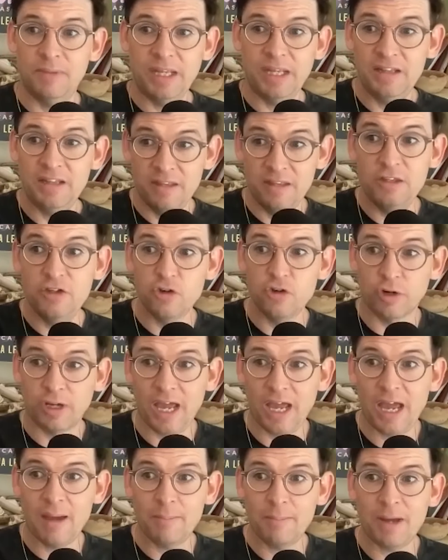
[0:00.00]
in your
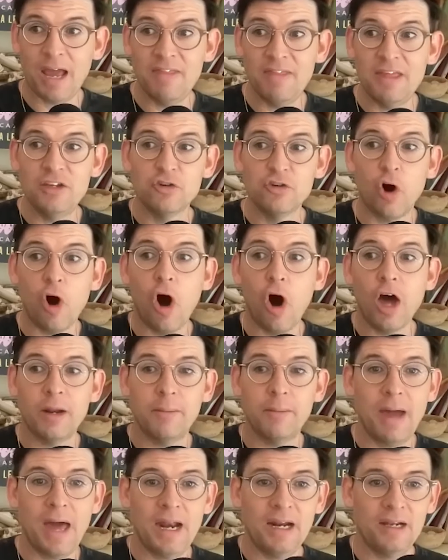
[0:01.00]
camp, and then you're
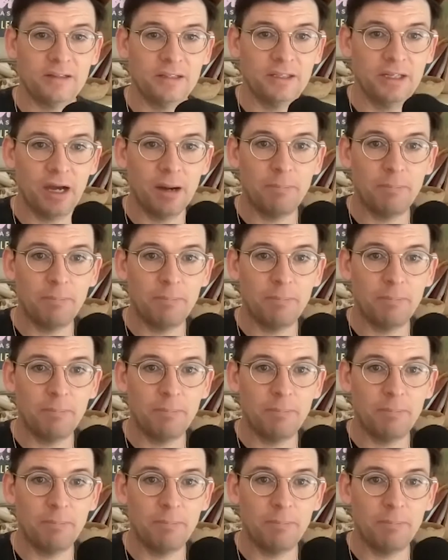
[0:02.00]
automatically